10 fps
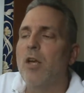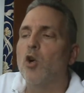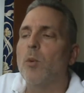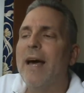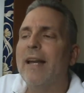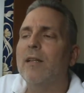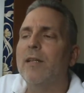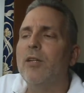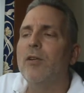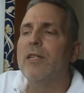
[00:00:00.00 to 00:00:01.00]

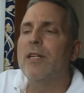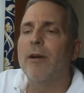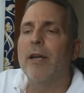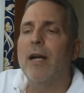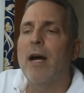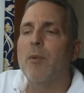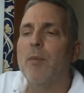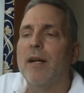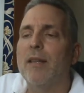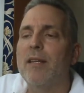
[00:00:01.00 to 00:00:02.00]
Grammatically, Unitarian
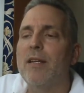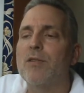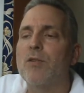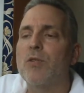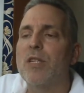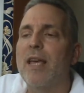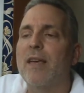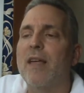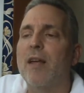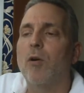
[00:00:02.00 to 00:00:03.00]
hypermonotheists are
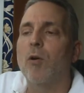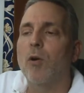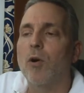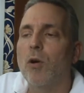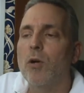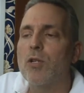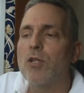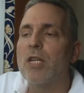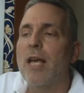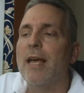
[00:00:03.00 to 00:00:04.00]
saying that
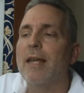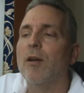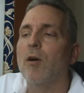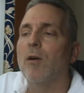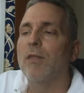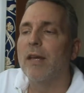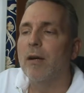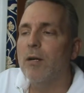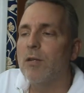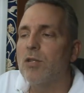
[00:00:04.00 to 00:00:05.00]
logos and o
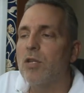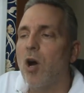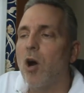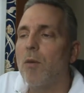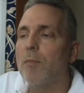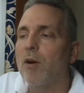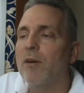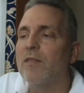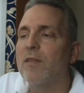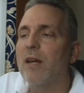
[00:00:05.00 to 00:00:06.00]
theos are
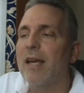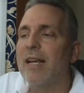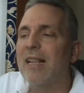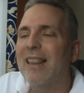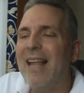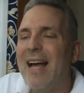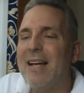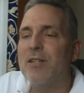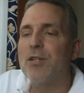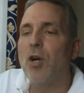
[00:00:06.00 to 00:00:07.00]
part of a
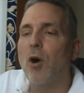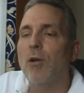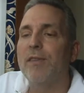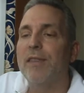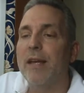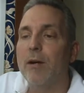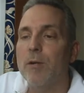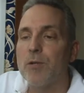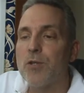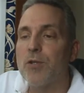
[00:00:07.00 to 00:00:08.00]
class called
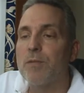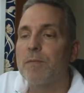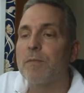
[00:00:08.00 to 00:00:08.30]
theos.